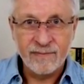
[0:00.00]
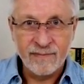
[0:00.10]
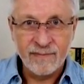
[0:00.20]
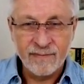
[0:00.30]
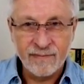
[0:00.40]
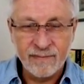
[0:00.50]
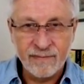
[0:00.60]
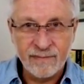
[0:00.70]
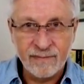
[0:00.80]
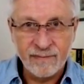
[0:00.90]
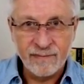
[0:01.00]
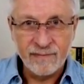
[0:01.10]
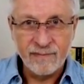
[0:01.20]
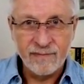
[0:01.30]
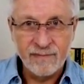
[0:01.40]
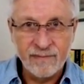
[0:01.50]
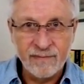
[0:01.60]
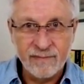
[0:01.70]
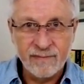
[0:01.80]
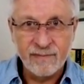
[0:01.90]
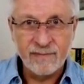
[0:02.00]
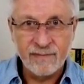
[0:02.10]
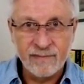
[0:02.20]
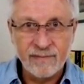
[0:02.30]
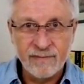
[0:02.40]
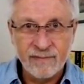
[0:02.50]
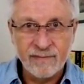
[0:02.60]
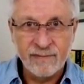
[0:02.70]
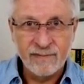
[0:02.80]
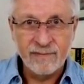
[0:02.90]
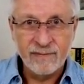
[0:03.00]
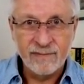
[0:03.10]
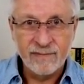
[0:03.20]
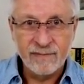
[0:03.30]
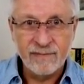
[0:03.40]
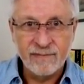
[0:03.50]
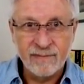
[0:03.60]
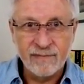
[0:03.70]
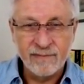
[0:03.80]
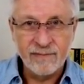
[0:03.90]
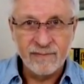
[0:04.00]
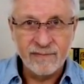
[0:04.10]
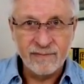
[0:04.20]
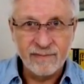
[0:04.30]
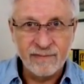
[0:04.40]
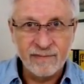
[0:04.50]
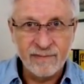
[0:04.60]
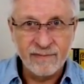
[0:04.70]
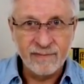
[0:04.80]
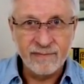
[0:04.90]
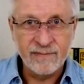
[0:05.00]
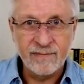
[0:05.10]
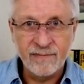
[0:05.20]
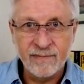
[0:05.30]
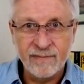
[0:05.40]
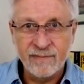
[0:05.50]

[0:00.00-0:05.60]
This person isn't speaking.